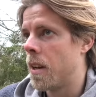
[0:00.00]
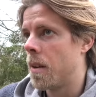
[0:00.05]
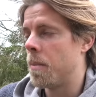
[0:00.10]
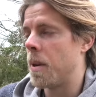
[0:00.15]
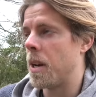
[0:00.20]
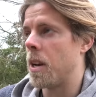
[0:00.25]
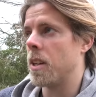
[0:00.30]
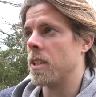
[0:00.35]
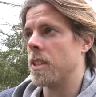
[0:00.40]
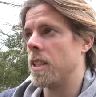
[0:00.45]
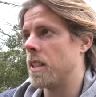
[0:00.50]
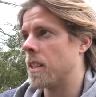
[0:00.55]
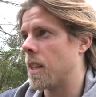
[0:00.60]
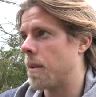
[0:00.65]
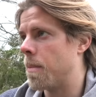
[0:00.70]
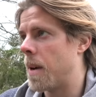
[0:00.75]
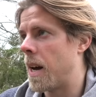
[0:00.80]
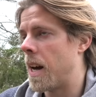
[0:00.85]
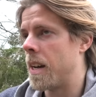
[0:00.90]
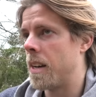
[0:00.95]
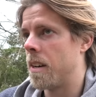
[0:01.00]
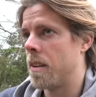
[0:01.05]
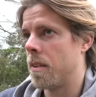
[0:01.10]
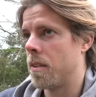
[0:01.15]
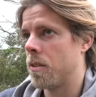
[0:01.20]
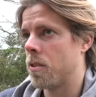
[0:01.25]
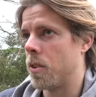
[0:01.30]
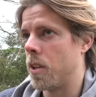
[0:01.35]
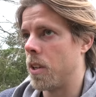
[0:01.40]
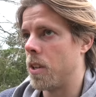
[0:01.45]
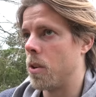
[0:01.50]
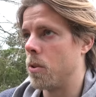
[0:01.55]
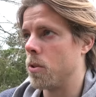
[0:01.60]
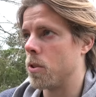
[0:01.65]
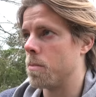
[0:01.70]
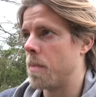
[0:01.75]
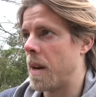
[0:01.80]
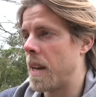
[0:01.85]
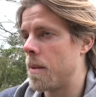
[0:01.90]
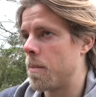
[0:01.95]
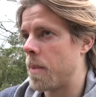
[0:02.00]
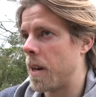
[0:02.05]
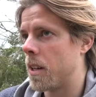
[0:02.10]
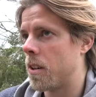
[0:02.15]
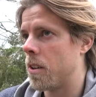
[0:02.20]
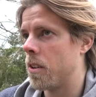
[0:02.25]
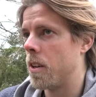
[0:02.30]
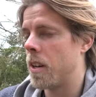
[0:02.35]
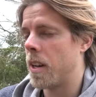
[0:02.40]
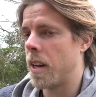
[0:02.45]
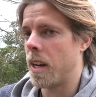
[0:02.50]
because he's a man, so he knows men better,